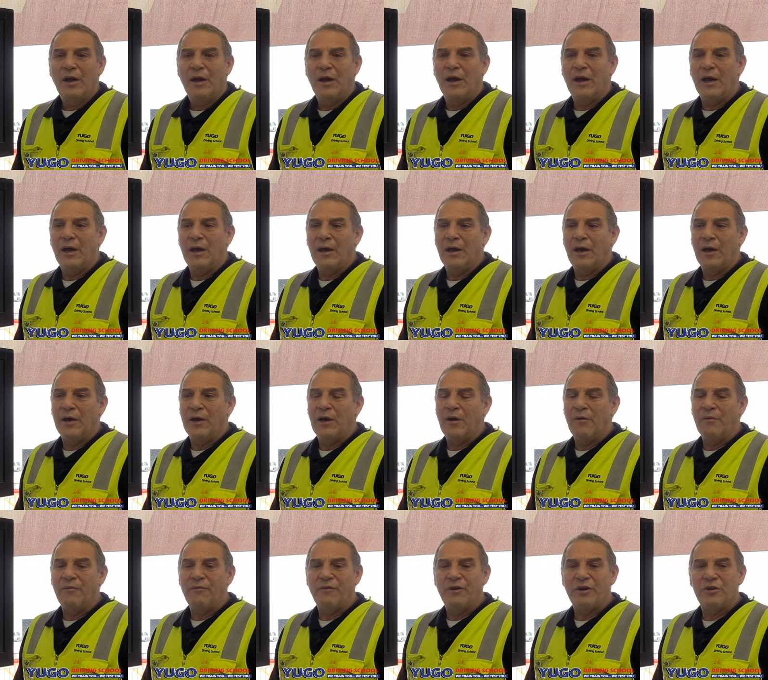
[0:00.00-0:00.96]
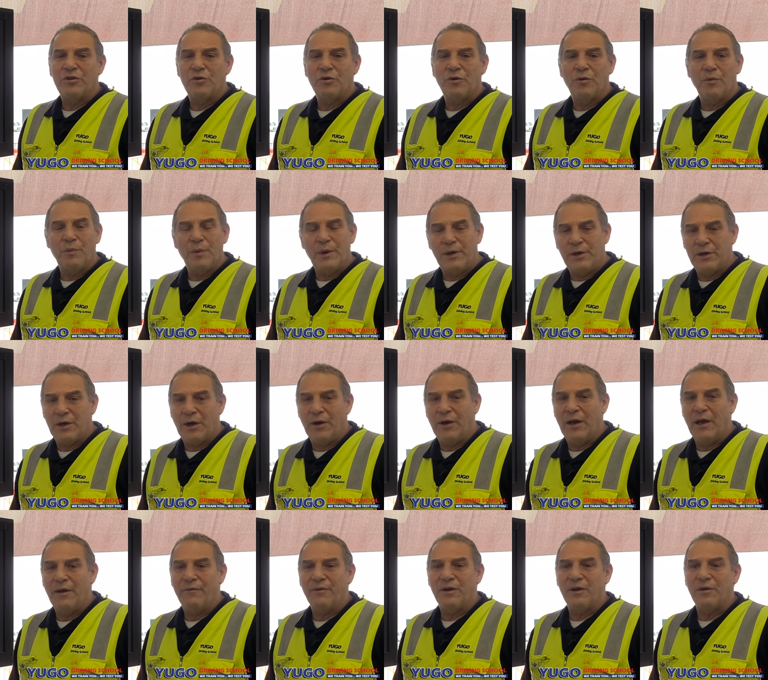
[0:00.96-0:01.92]
I know in Victoria we don't
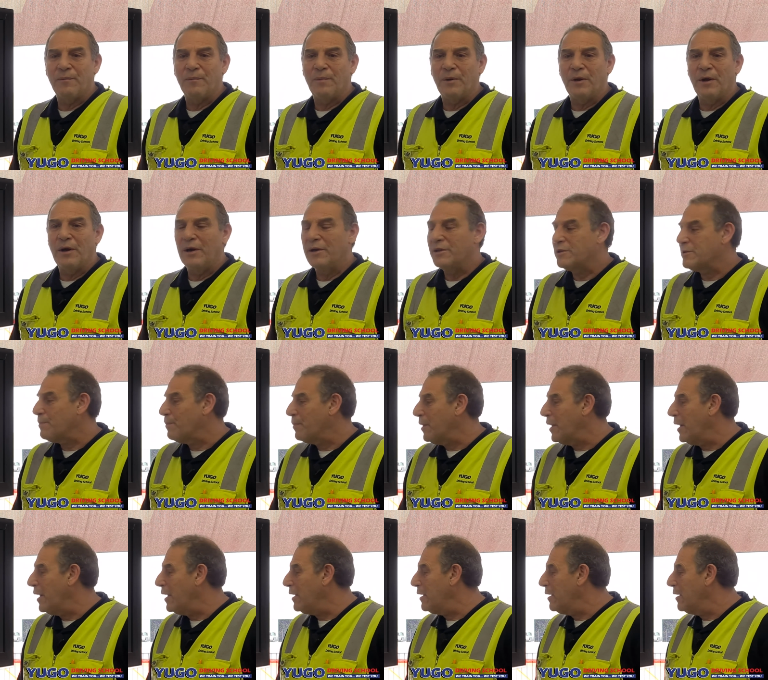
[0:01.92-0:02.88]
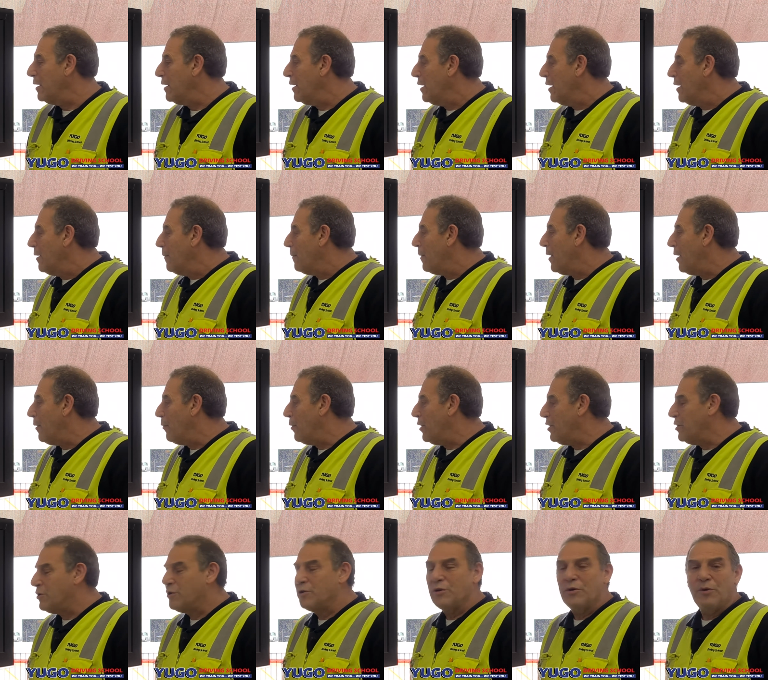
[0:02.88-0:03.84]
have a compliance plate, but
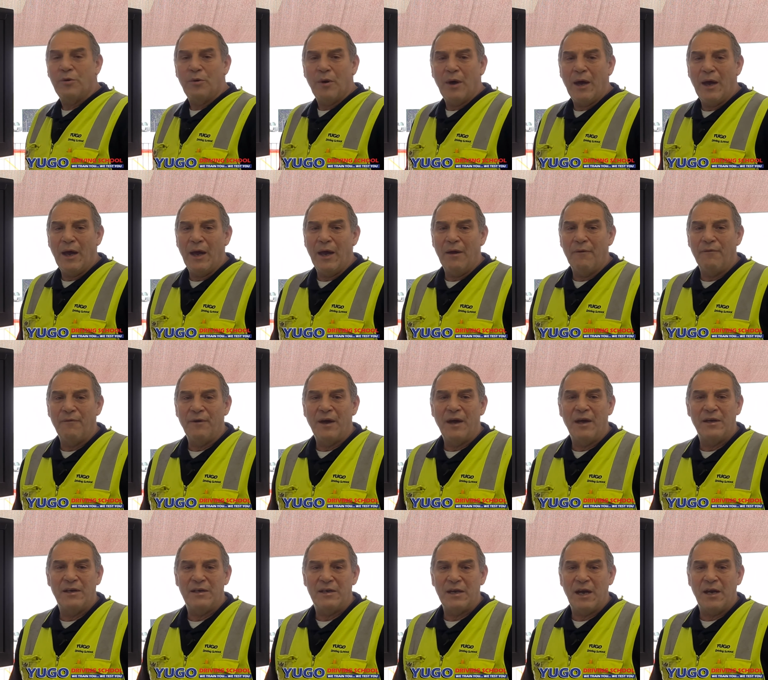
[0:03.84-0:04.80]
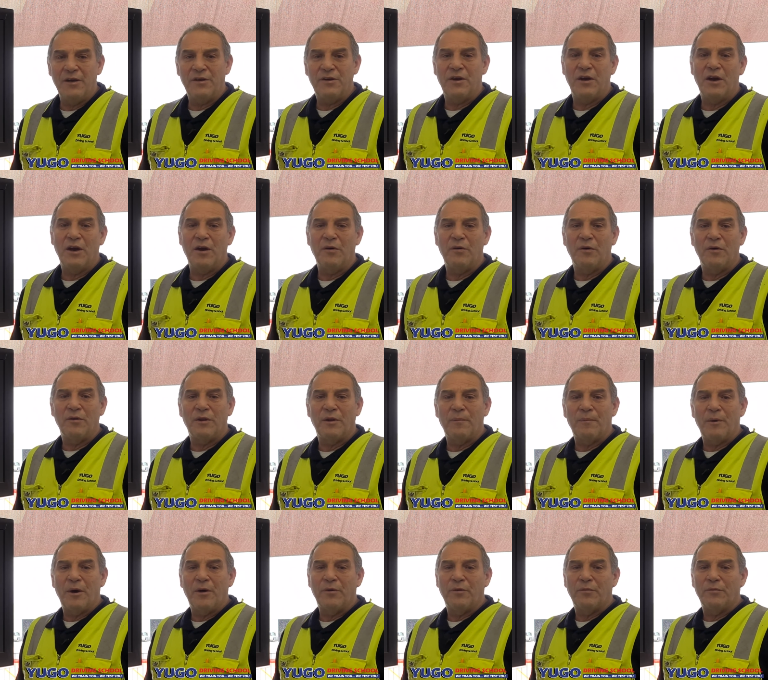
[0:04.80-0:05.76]
we do have a date code on the
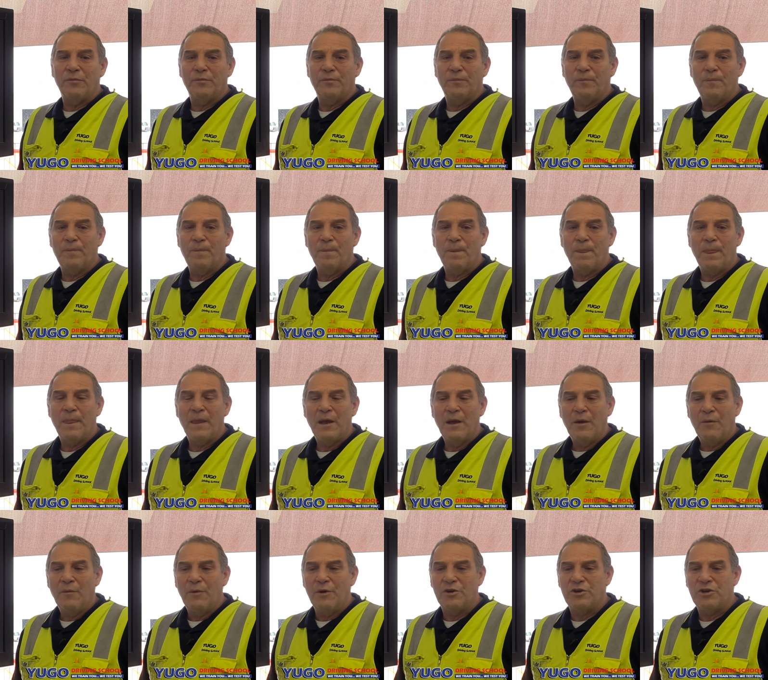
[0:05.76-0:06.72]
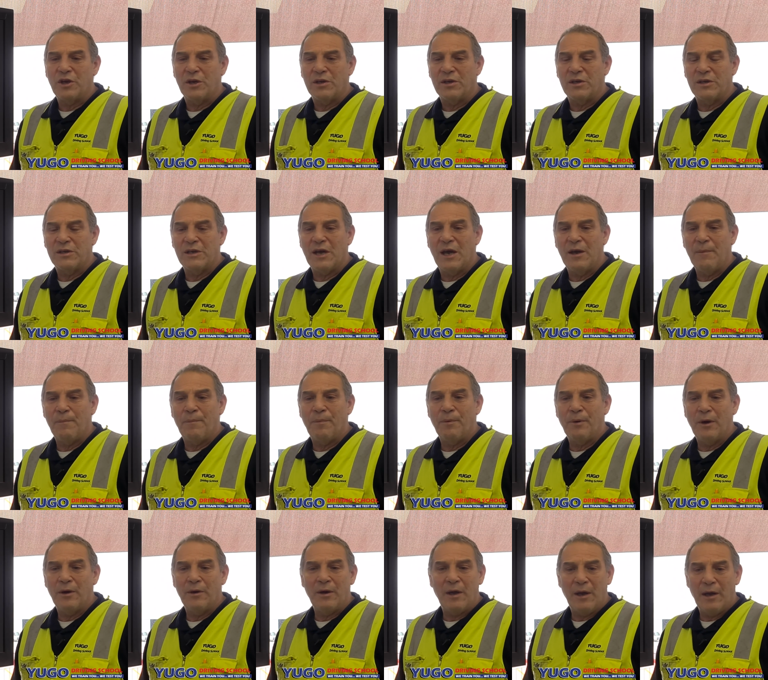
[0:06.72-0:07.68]
bottle. You check the date
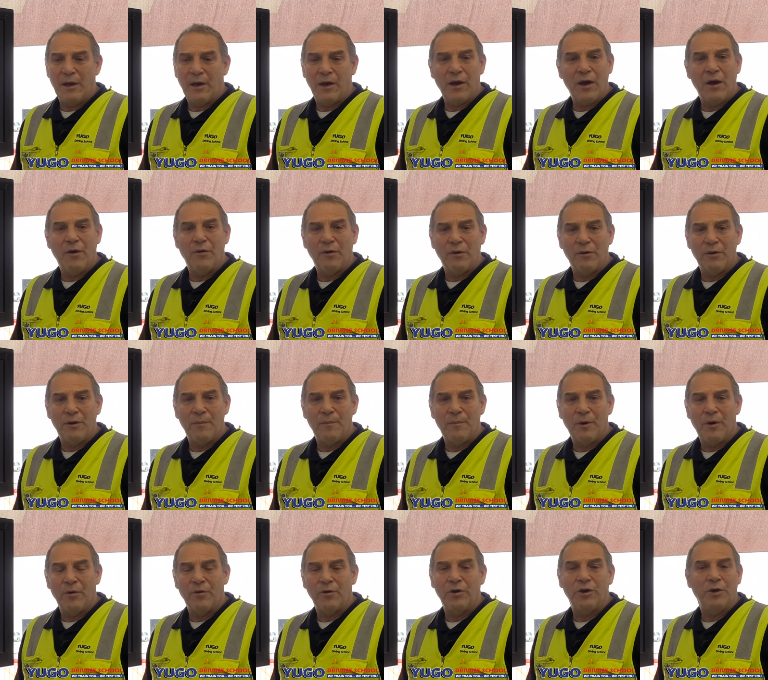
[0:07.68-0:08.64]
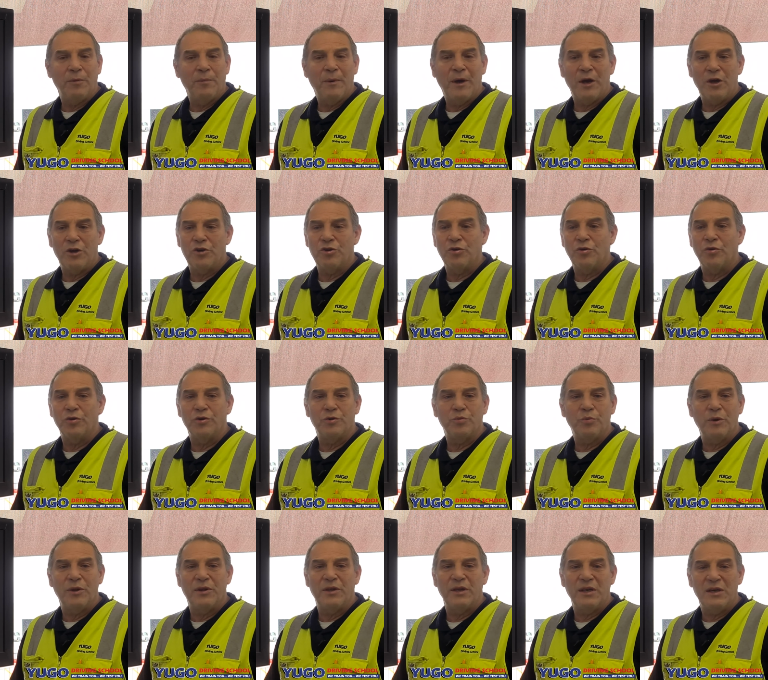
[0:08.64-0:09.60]
code on the bottle, you make sure it's
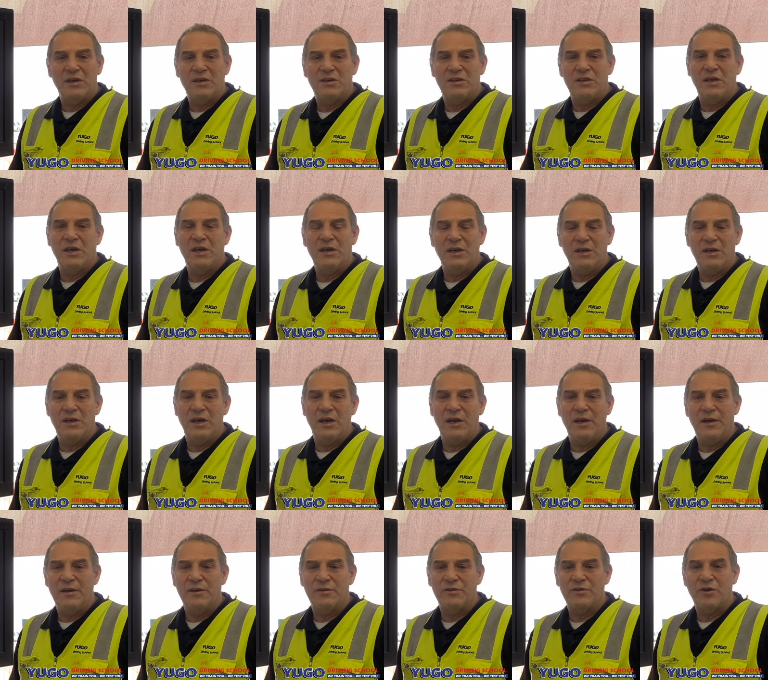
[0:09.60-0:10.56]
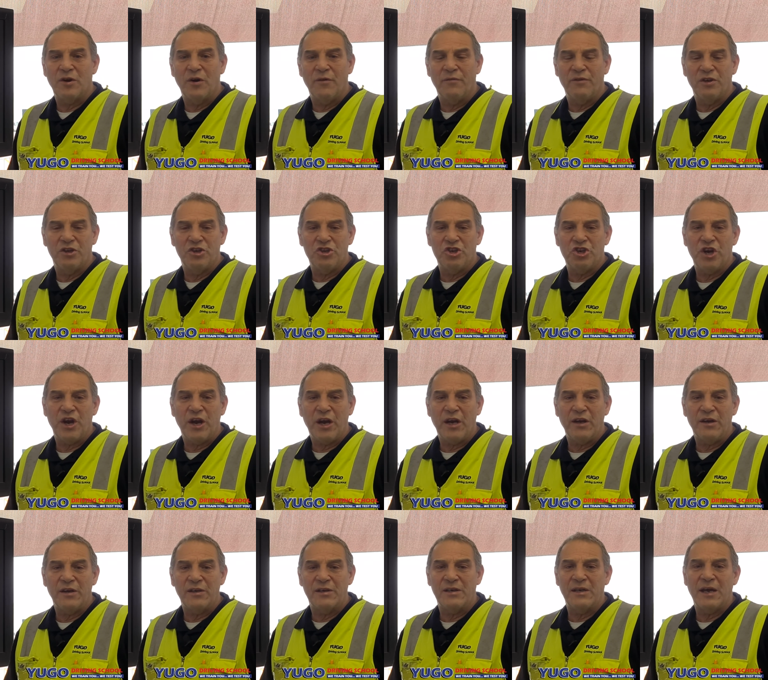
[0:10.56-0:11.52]
within 10 years of the
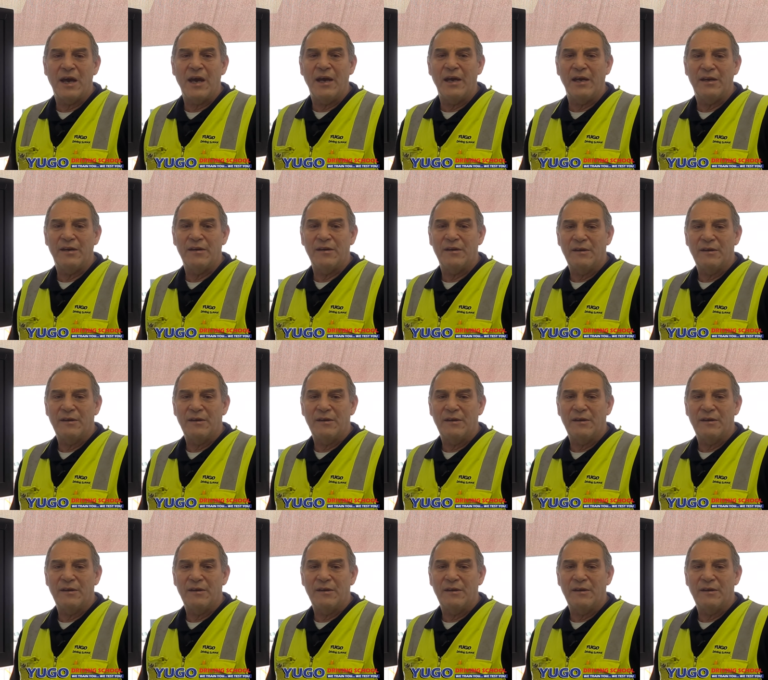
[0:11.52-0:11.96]
check date.